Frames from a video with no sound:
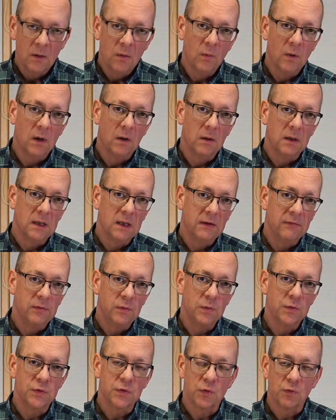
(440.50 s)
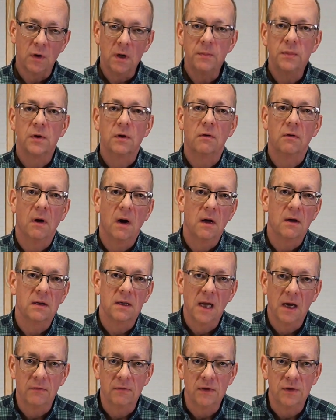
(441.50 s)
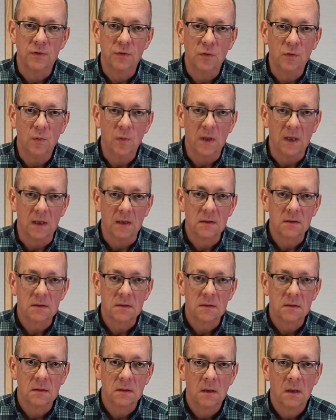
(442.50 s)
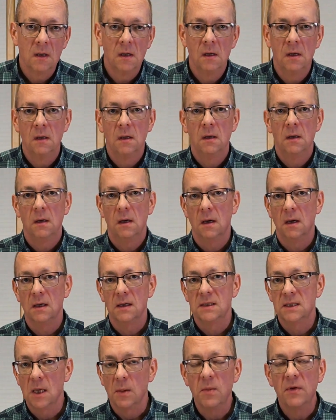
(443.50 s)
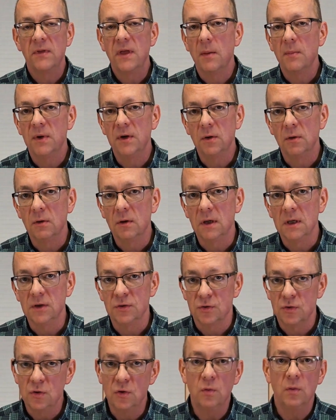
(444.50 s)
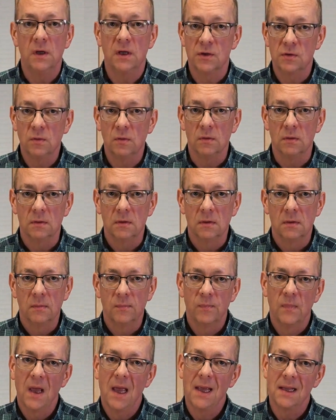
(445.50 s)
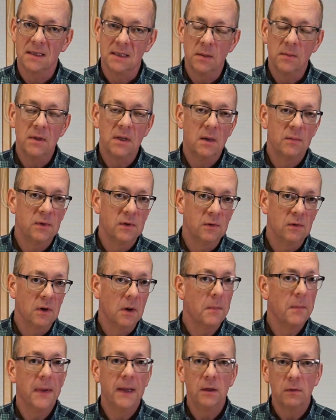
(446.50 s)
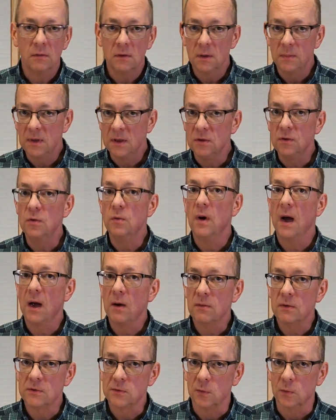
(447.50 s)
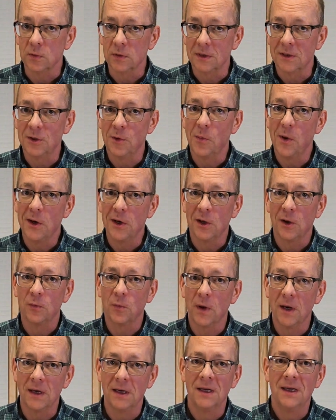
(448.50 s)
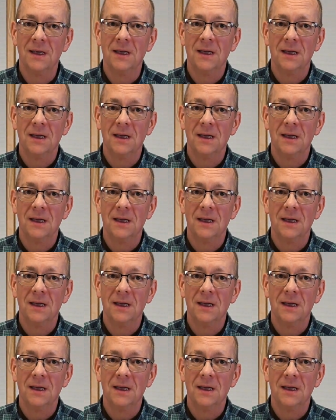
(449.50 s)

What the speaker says: Well, if you scrape the corral every 2 weeks, some of that manure is 2 weeks old. And some of that manure might only be 2 hours old, depending on when